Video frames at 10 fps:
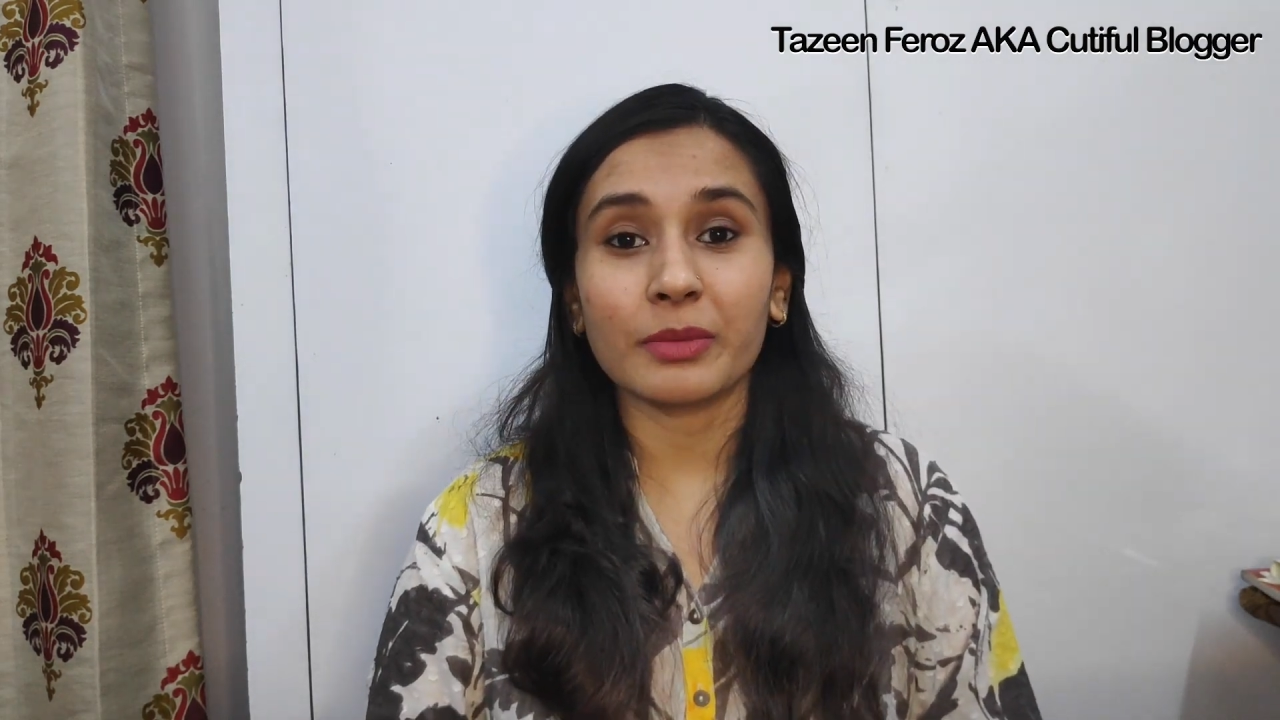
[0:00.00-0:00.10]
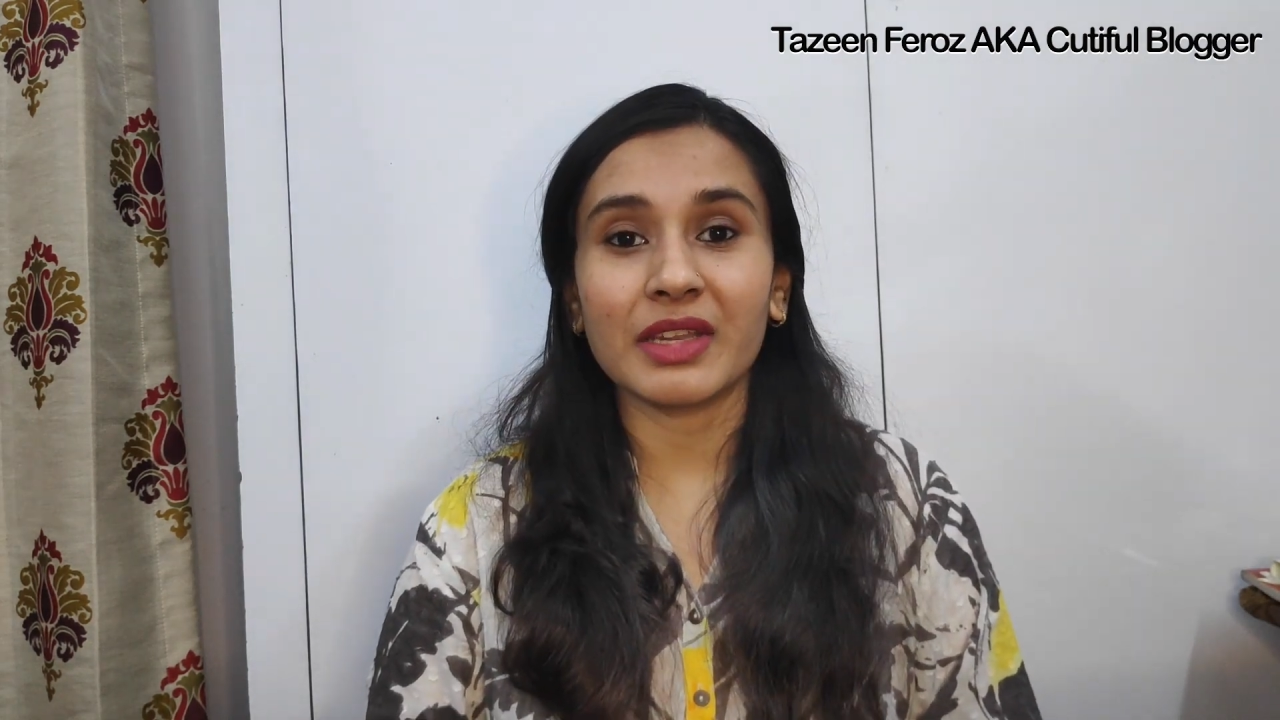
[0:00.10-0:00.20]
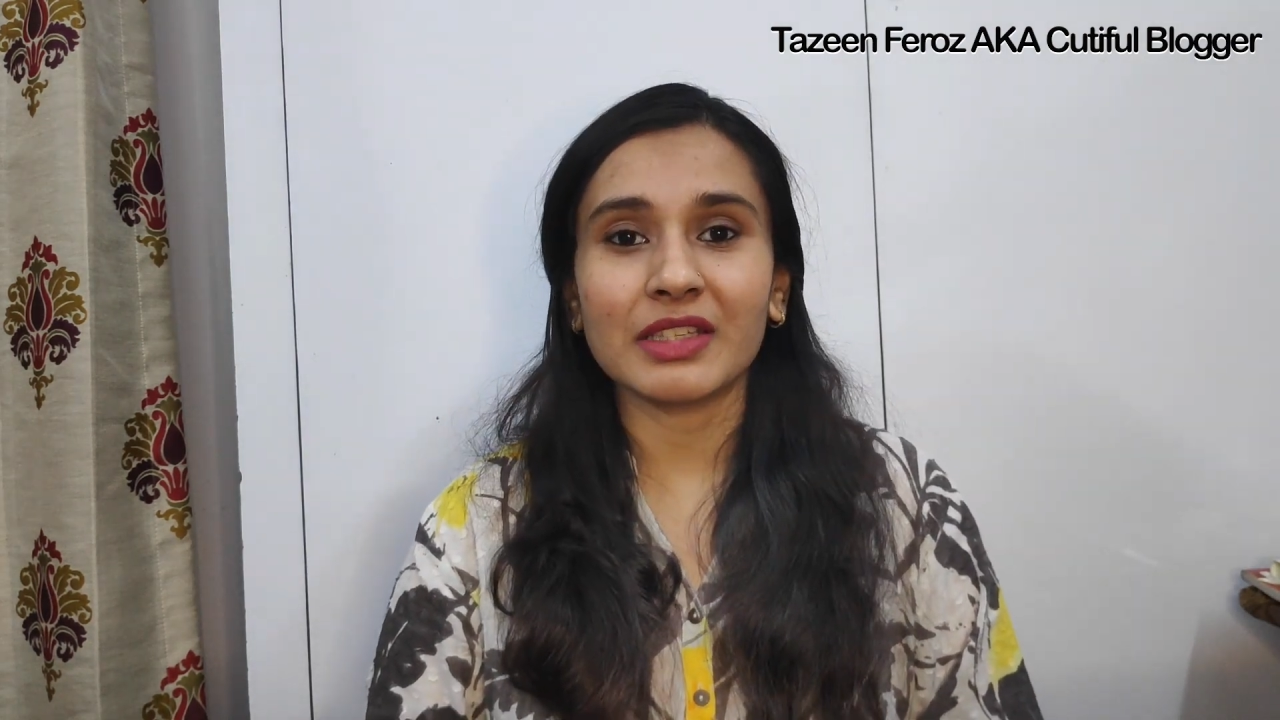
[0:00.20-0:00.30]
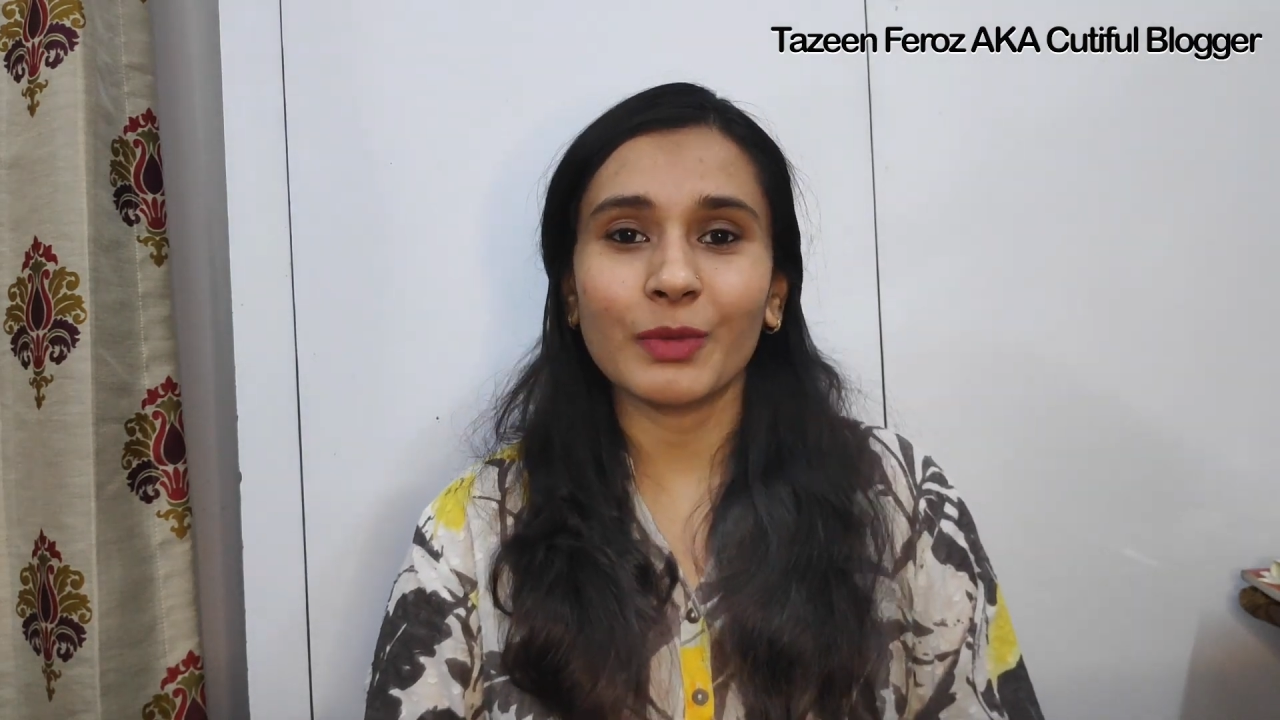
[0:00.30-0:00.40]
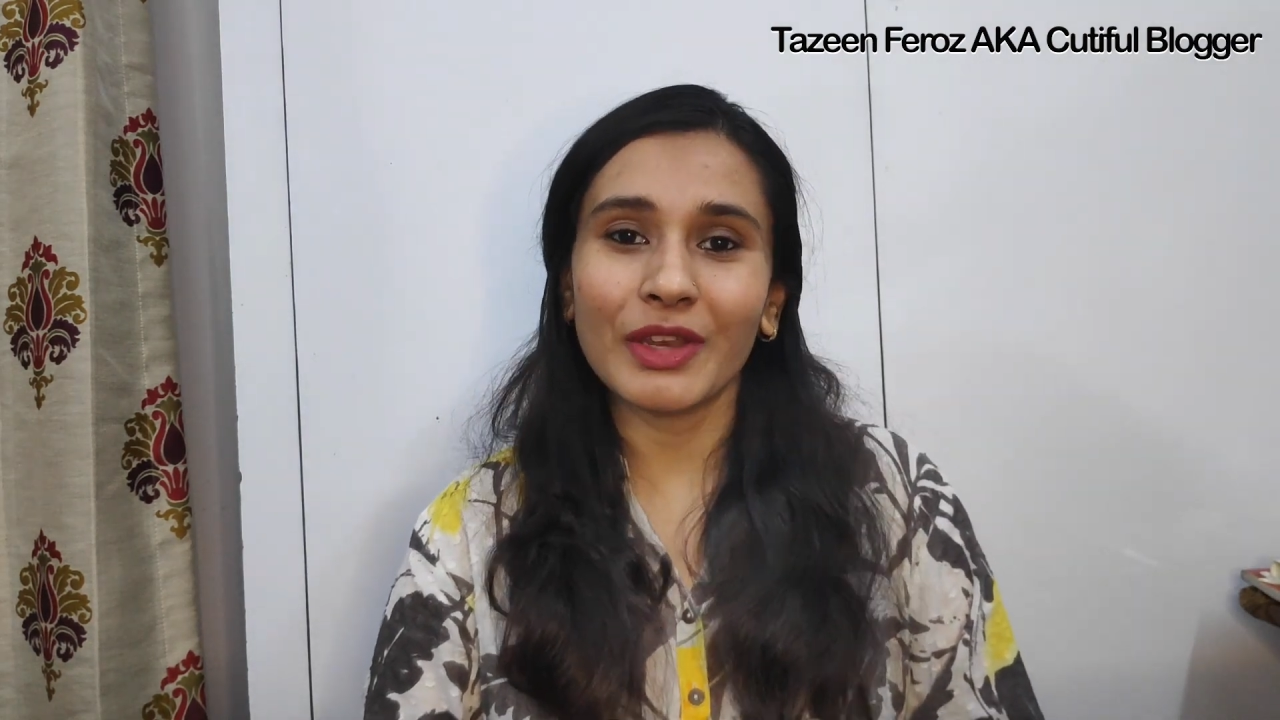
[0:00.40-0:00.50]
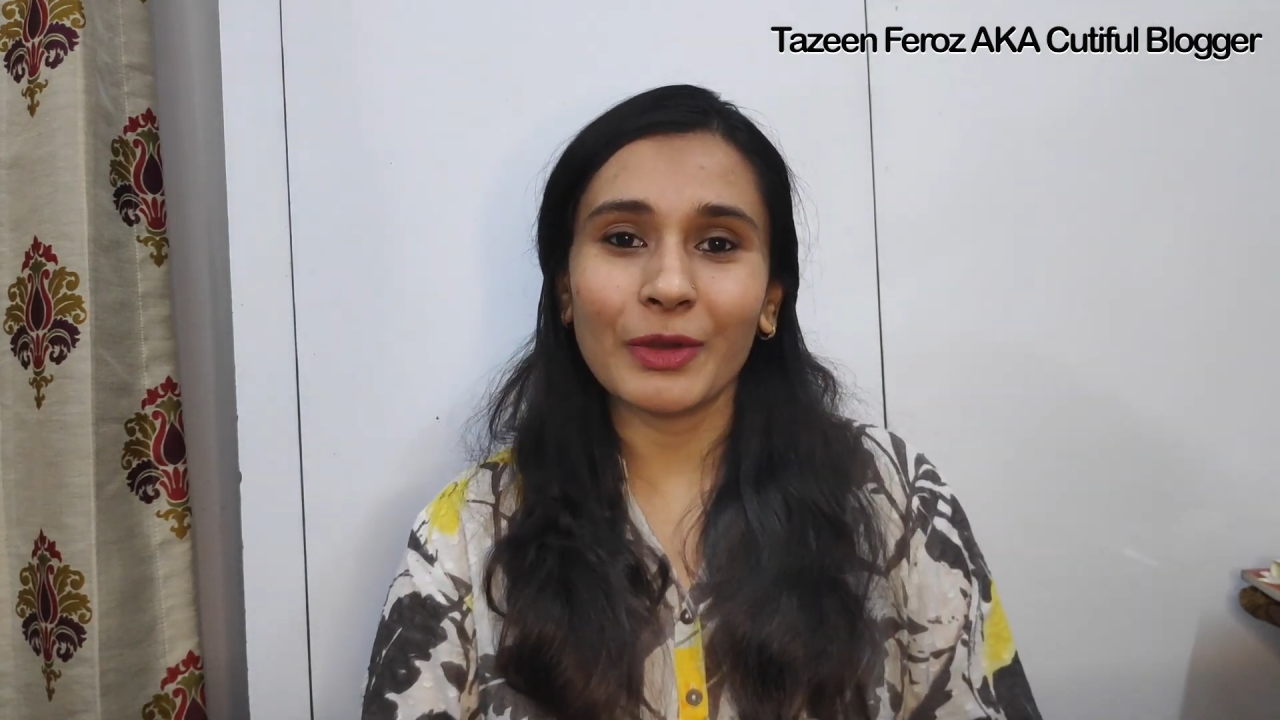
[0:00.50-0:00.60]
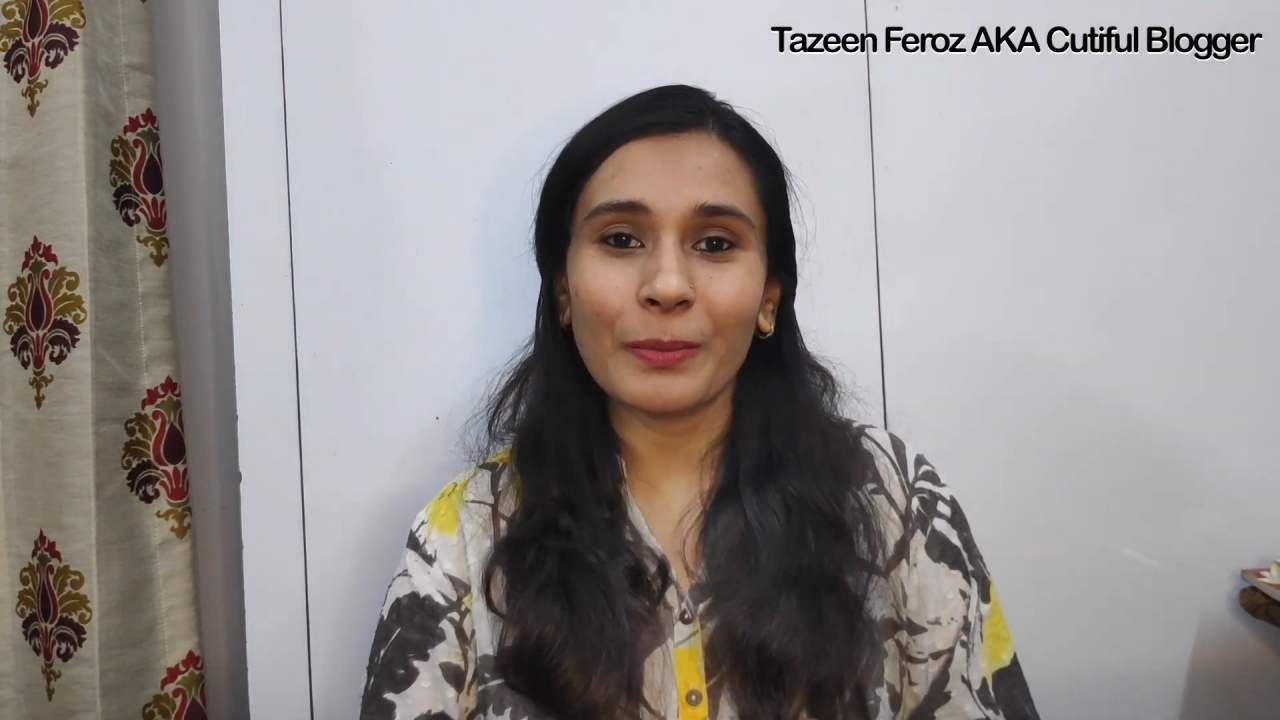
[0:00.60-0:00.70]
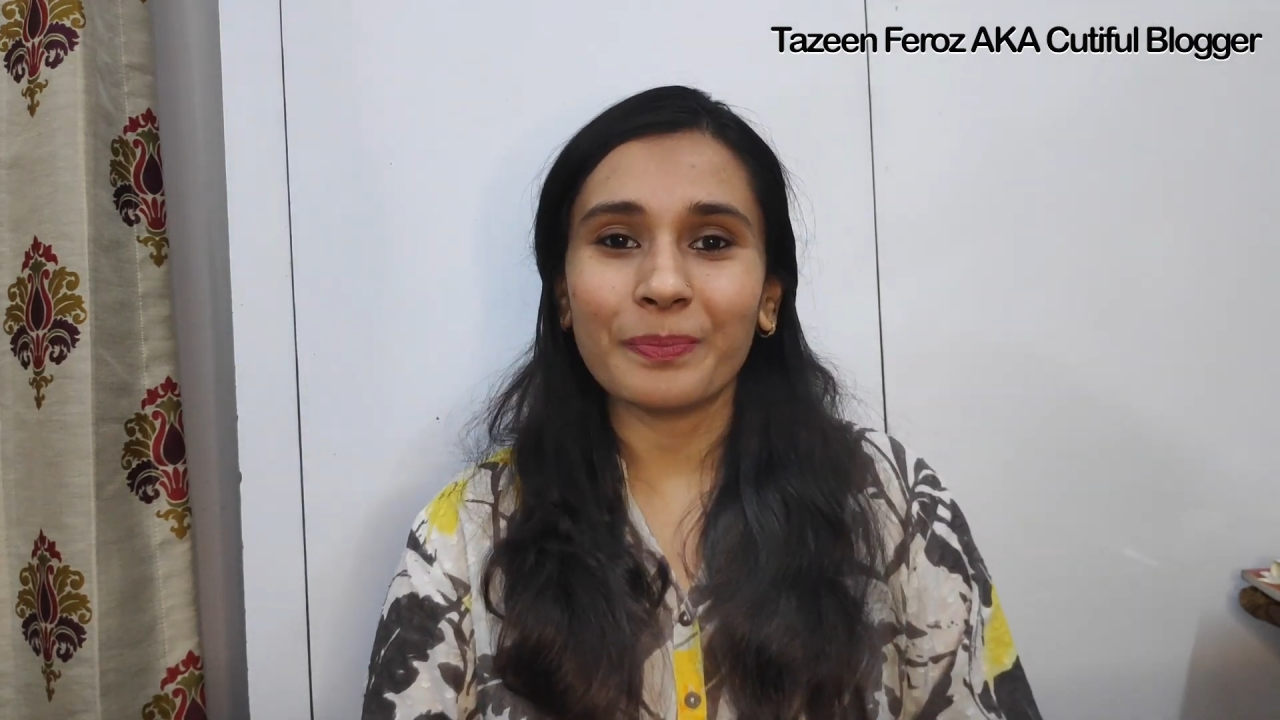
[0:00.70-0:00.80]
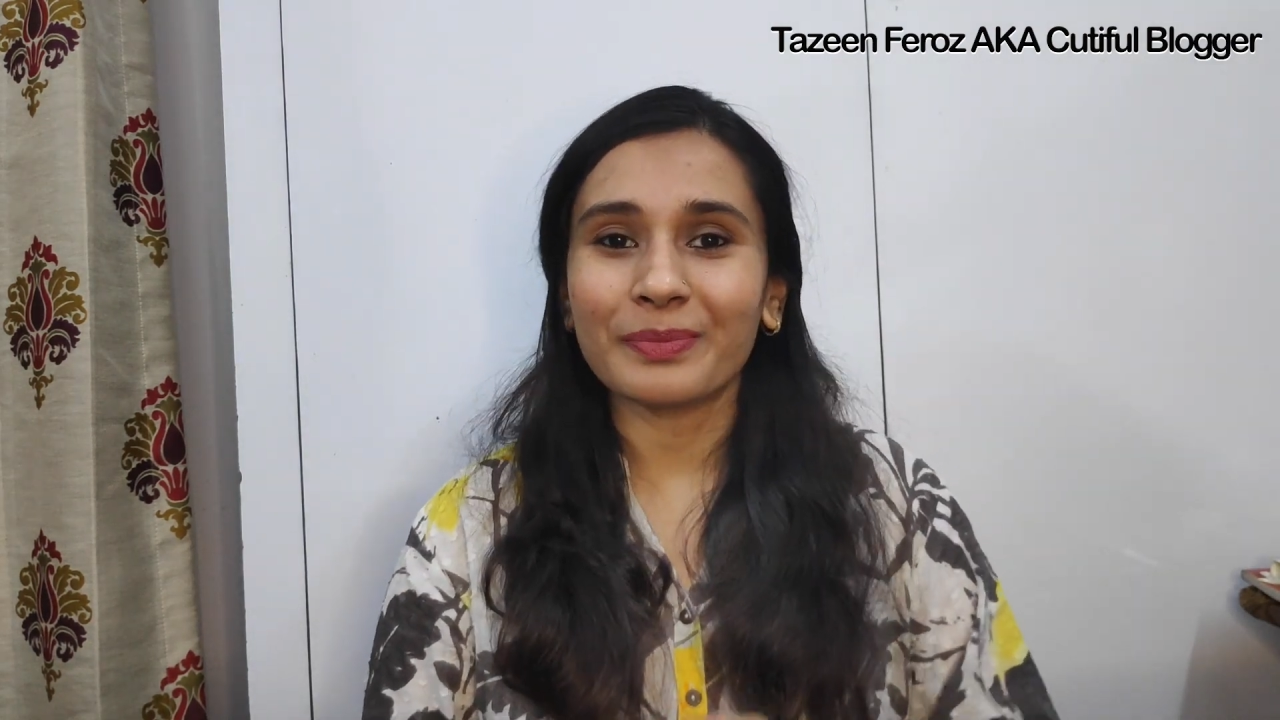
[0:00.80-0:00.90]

in my next video.